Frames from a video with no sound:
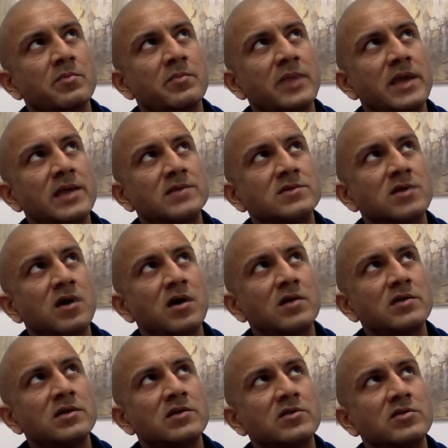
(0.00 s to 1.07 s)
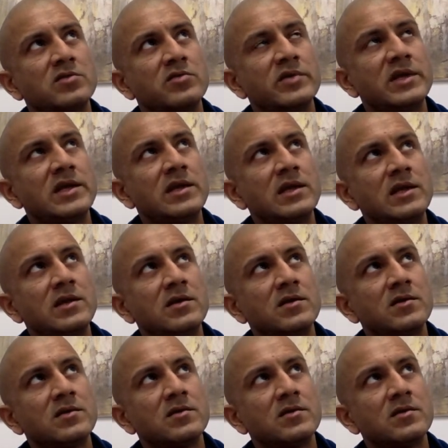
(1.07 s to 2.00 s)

based on the three